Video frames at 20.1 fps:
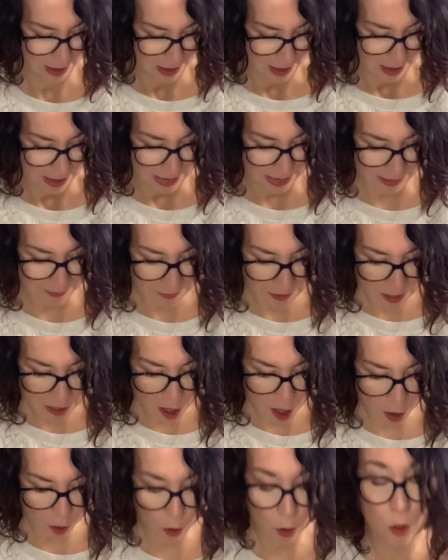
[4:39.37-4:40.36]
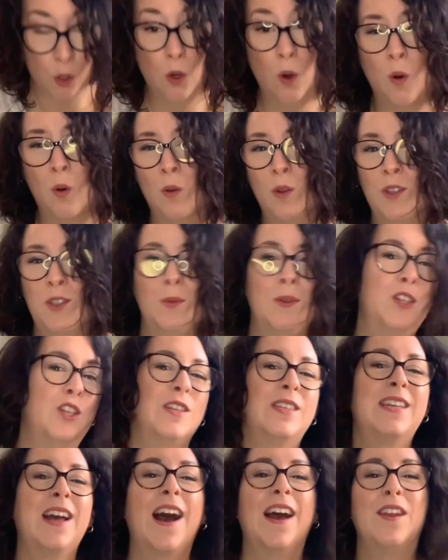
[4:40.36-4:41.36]
in the color gold, which is
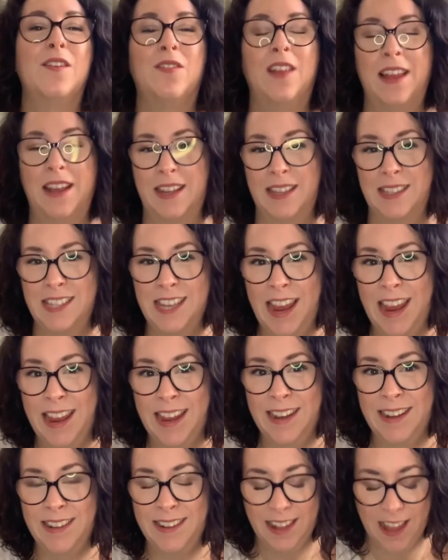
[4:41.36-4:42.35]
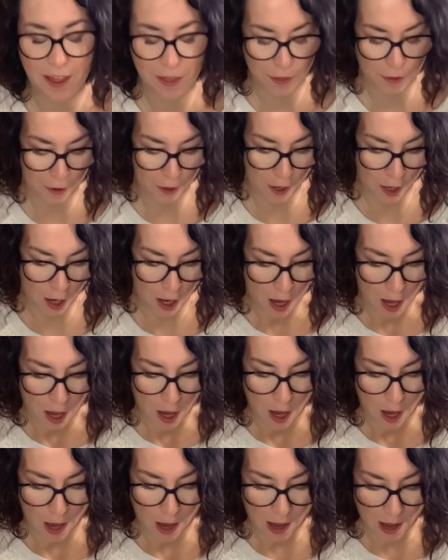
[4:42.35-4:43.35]
kind of like a tan leather,
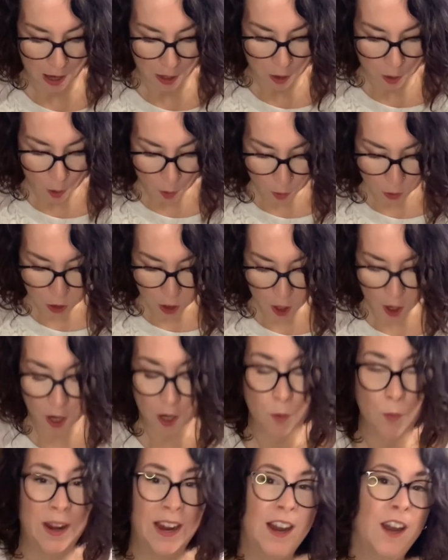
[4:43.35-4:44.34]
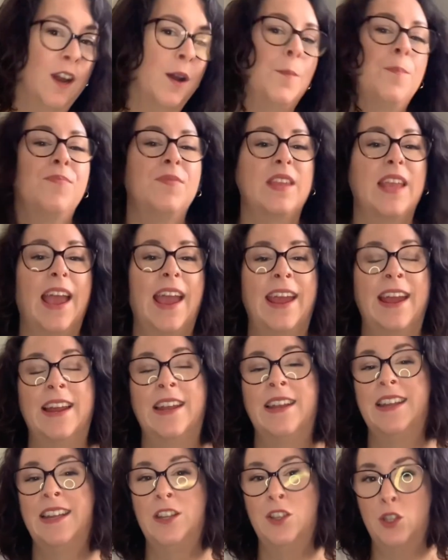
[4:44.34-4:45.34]
uh, gold hardware, and
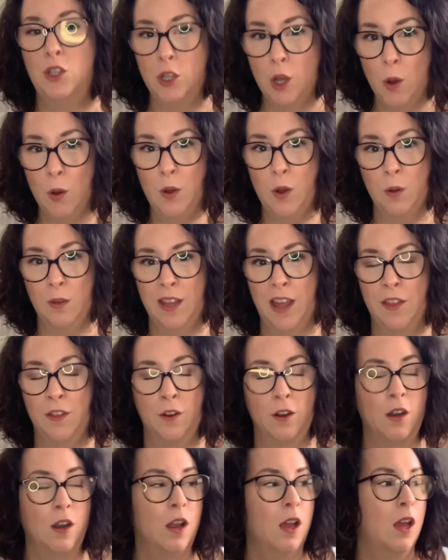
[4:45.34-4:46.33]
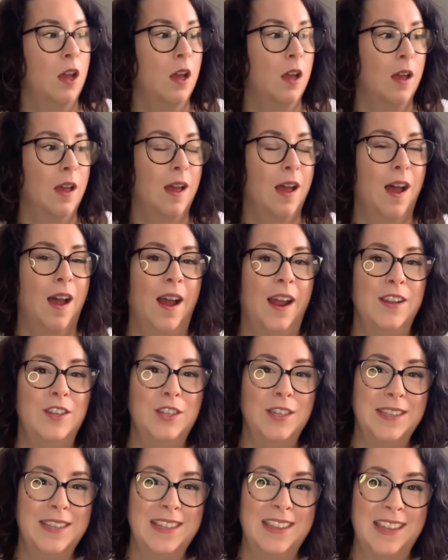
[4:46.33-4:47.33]
in togo leather. I
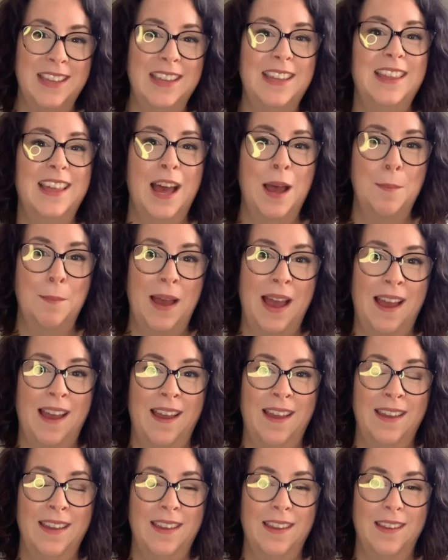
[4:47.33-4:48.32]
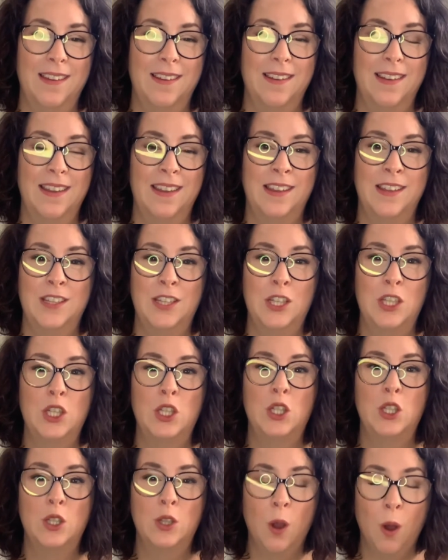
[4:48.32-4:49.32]
just think that bag is
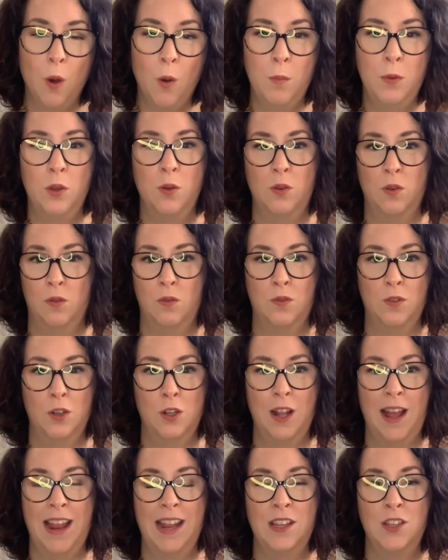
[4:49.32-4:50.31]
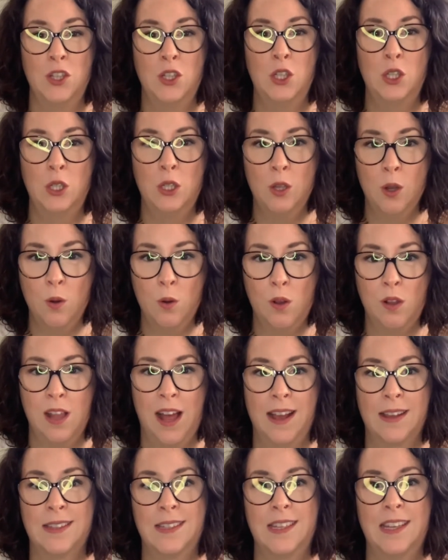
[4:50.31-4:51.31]
so beautiful and so
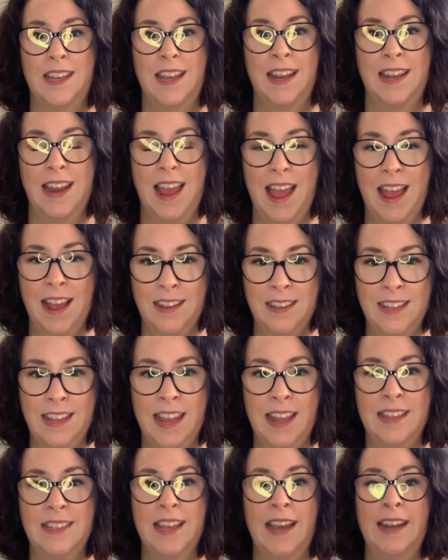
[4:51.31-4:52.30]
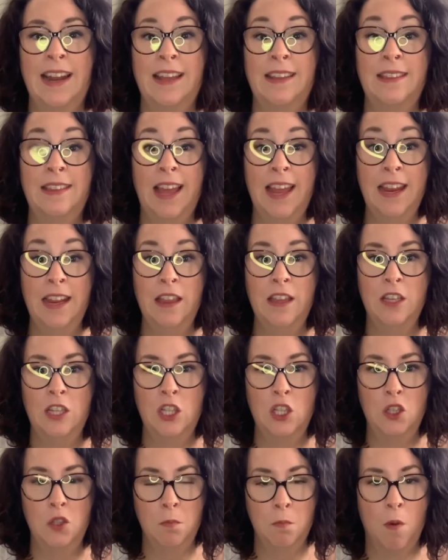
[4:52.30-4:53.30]
classic and elegant. And I like the
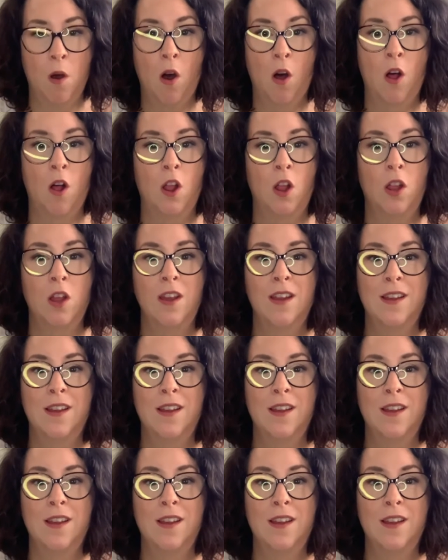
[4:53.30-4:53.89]
small